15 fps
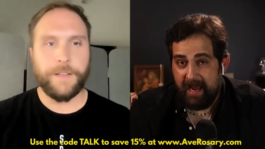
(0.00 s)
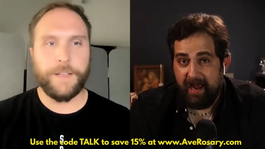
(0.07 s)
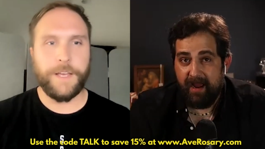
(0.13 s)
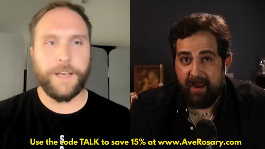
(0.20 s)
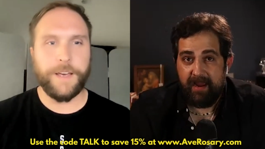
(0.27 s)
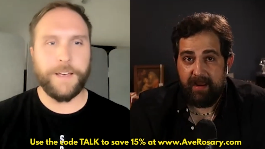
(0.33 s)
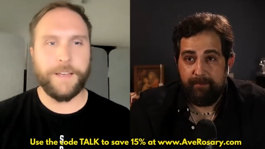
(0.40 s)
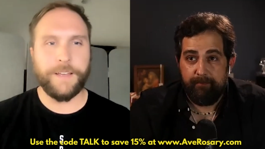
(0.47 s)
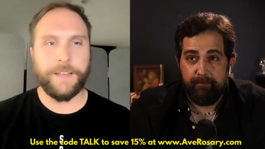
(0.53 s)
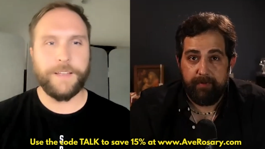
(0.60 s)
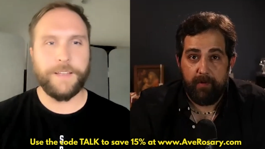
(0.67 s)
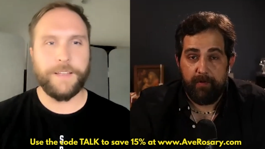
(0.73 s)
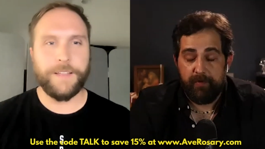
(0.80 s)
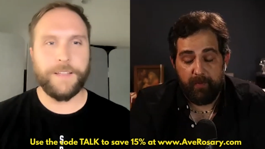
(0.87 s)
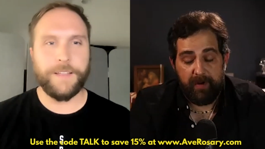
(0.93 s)
Speaker 1: I am
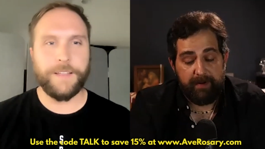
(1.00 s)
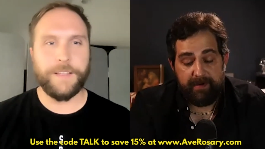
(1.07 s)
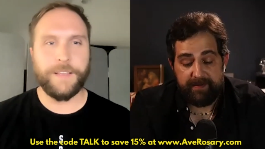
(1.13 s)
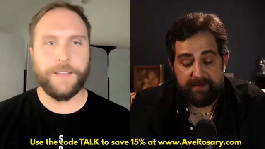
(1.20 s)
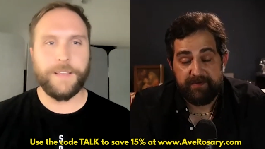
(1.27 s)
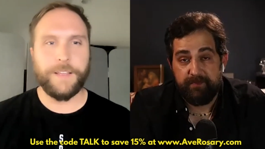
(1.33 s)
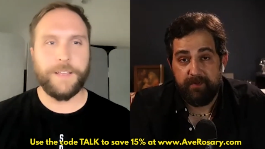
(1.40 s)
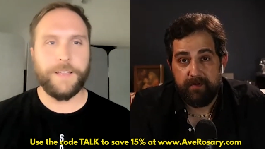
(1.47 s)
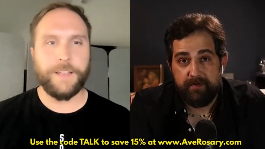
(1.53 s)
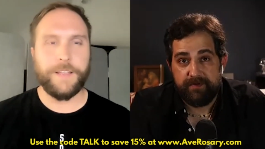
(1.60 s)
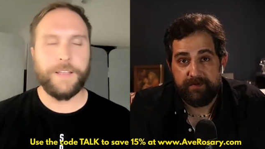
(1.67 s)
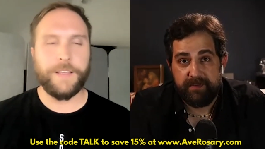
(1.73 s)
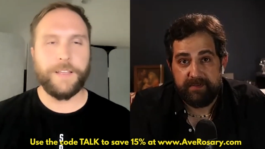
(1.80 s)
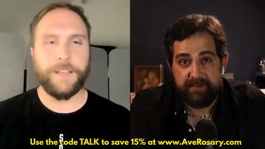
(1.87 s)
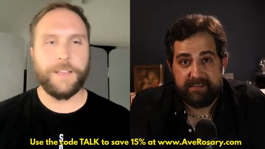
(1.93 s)
blown away by this
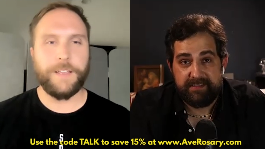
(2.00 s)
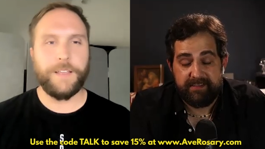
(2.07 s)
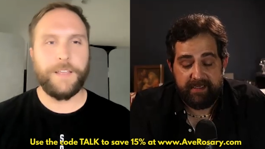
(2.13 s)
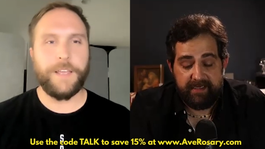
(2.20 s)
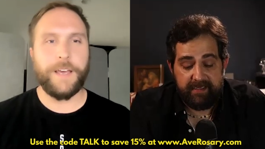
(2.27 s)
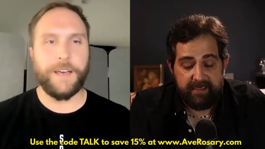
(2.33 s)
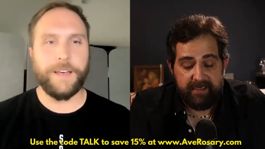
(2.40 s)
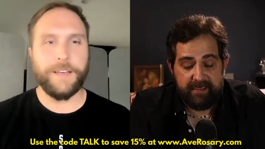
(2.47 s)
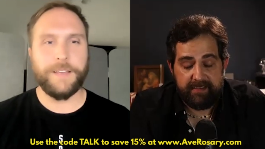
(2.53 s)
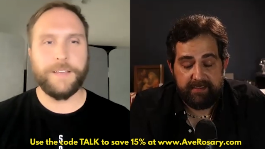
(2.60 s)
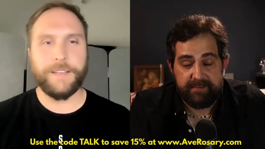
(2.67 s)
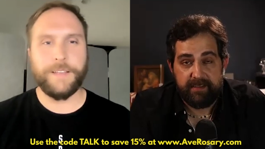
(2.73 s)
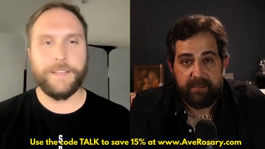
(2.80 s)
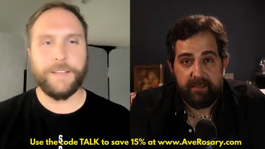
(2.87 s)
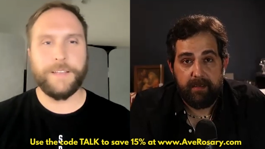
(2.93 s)
rosary. This thing
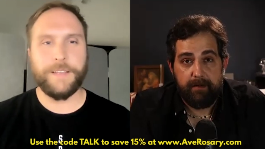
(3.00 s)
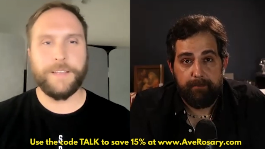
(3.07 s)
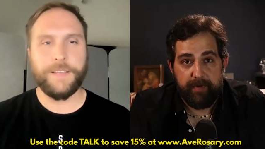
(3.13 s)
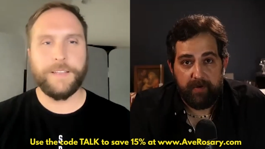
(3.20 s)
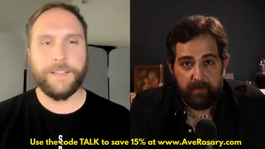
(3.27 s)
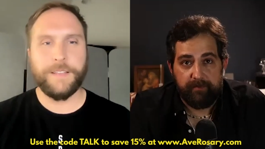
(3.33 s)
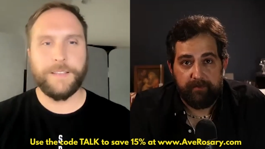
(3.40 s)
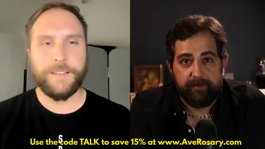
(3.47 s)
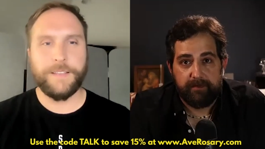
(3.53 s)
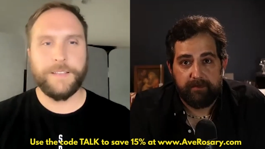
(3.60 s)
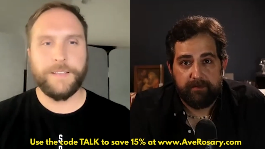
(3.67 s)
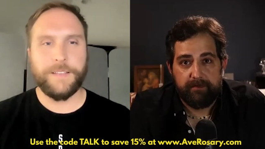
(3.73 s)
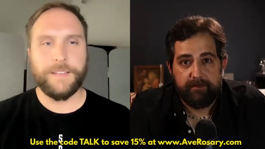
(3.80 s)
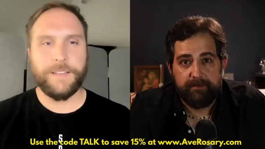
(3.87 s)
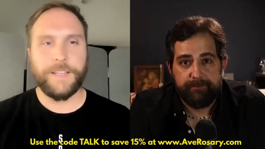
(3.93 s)
is beautiful.
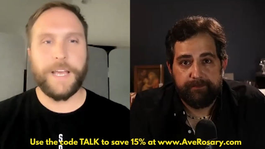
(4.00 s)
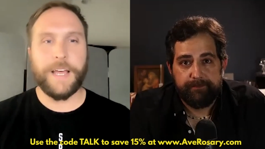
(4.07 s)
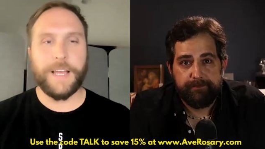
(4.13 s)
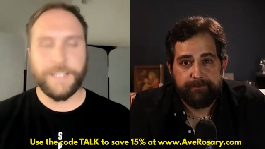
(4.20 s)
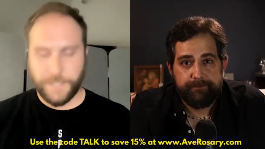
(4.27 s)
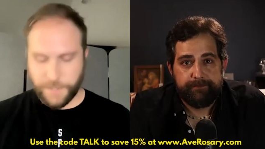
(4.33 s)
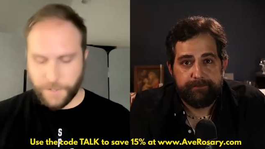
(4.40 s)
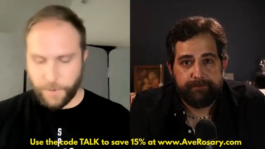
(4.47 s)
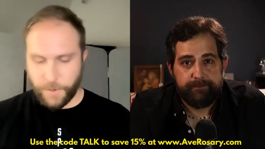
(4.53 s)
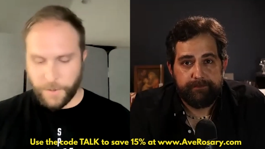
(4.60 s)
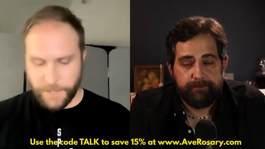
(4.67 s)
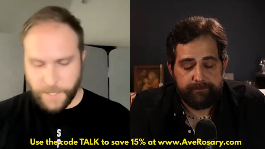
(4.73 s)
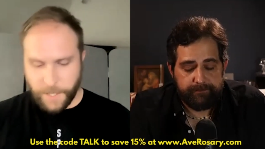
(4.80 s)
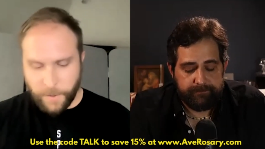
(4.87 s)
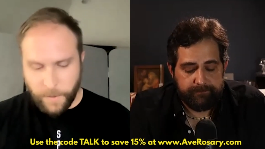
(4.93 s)
Speaker 2: Yeah, this is
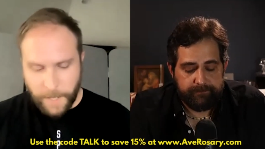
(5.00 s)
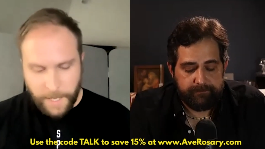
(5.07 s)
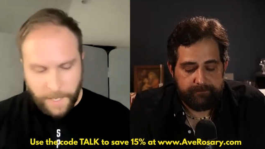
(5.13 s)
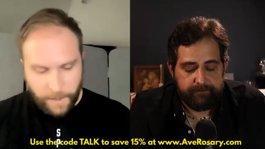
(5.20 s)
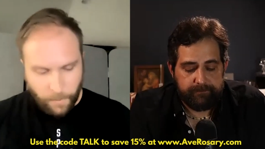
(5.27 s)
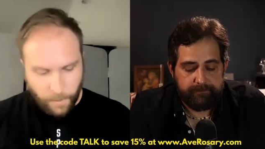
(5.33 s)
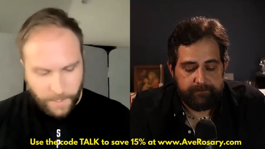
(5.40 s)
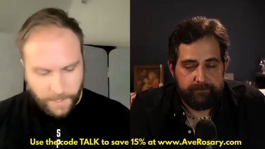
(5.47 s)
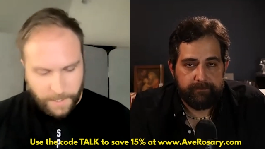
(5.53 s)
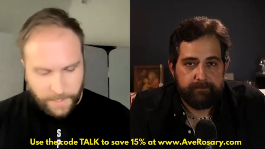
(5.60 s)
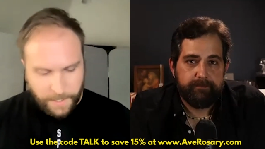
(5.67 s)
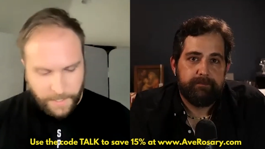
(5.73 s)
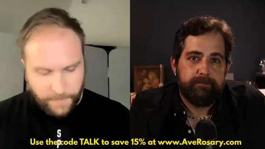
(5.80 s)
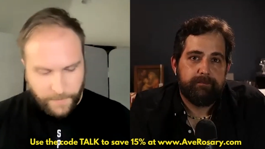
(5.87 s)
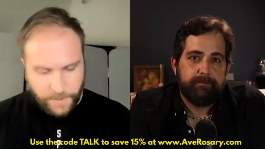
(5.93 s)
cool. So we're going
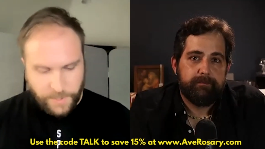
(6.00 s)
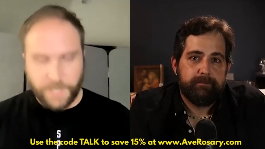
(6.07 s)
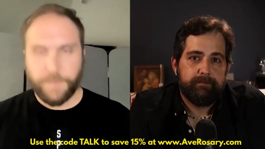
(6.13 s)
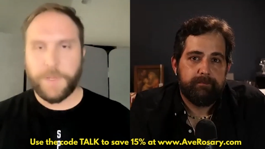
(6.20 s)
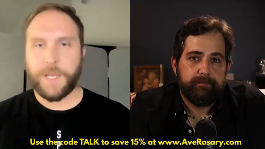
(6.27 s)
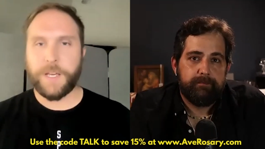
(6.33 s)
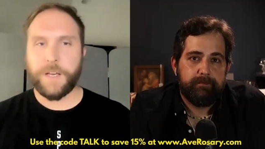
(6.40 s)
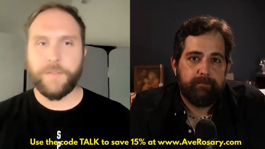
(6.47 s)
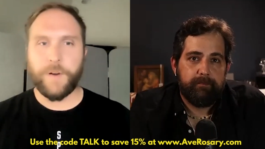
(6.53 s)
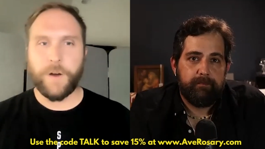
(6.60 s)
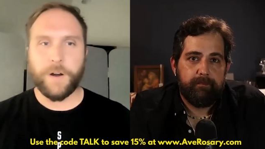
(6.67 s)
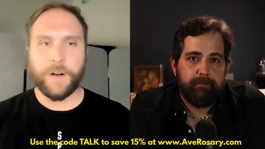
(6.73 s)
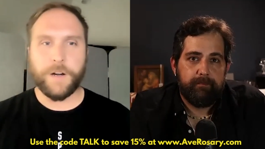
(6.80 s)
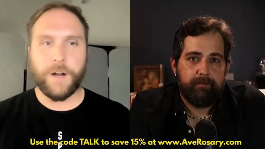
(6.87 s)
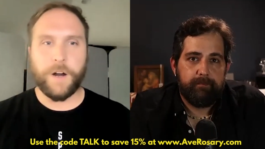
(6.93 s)
to give you a sneak peek of
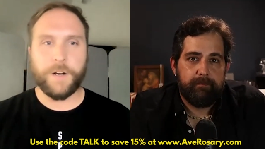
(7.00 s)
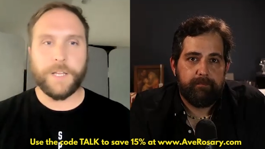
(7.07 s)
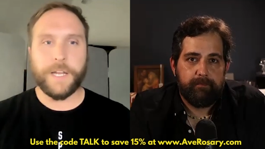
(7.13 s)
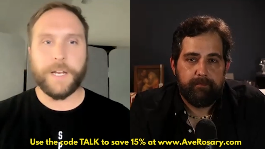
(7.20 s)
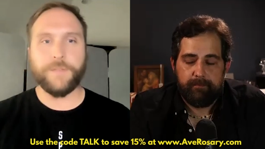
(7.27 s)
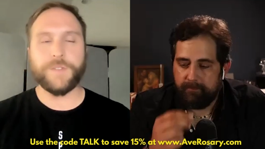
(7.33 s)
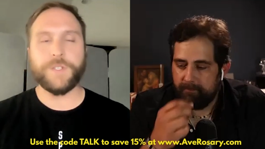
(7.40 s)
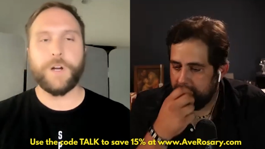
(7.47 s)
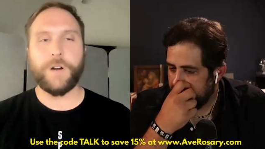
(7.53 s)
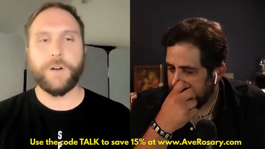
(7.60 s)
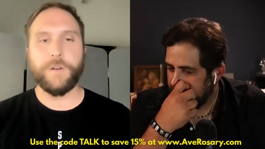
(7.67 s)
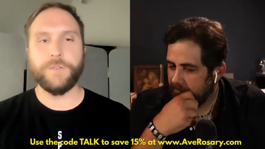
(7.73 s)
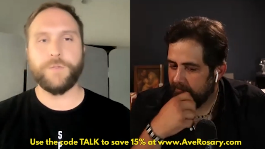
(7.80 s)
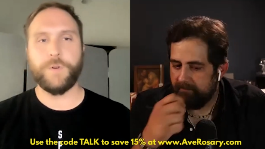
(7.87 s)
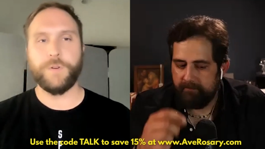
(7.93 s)
our Lady of
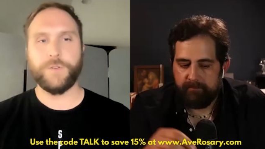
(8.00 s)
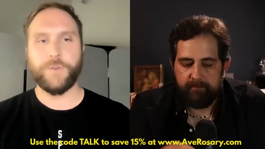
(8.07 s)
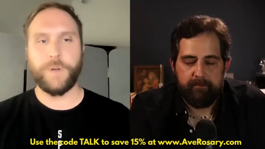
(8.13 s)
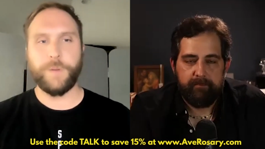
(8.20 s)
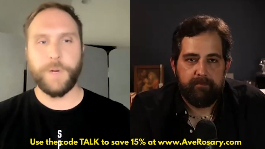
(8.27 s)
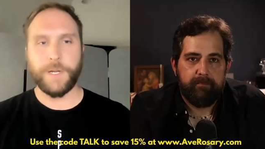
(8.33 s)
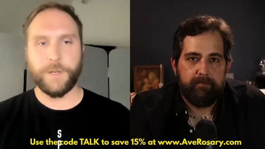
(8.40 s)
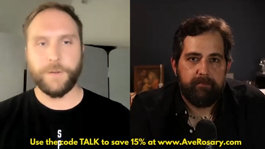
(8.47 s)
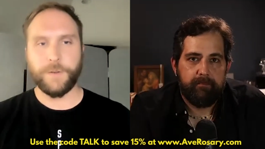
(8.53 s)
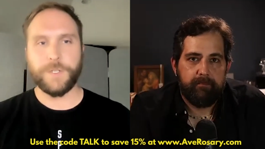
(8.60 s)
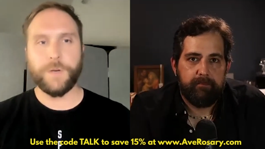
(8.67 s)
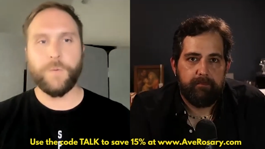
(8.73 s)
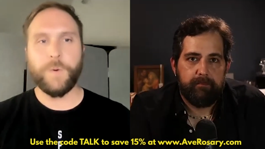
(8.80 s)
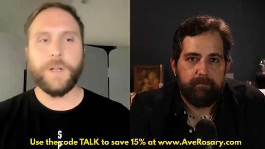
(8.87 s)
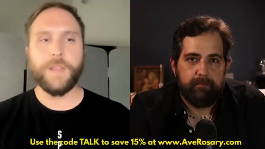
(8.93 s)
Sorrows Rosary Bundle.
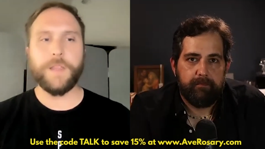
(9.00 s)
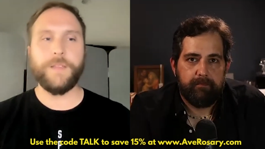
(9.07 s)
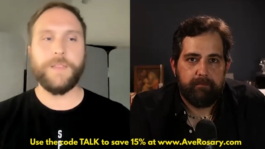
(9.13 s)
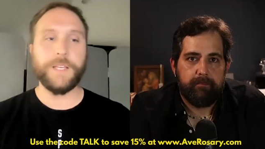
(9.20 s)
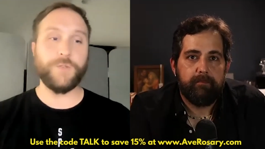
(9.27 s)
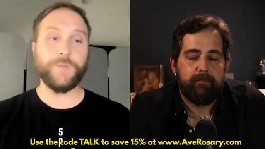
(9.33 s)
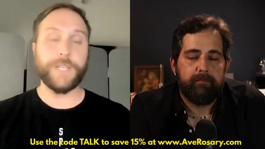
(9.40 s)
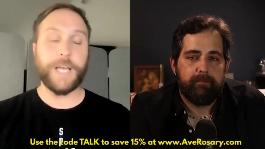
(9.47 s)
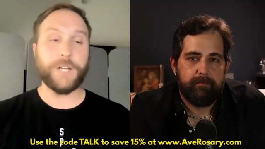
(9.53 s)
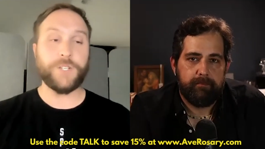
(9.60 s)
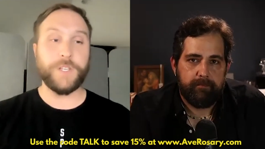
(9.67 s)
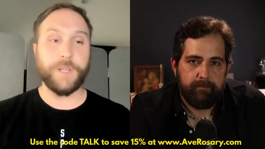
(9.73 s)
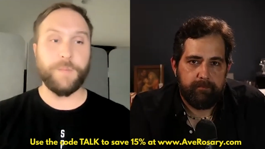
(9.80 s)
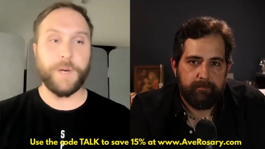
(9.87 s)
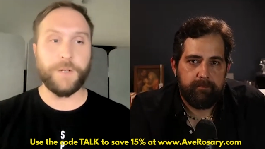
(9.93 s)
So this was
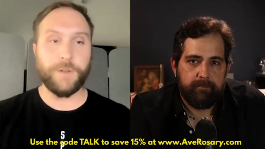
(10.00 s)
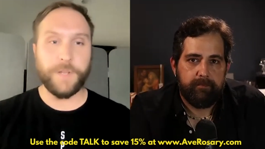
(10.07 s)
actually the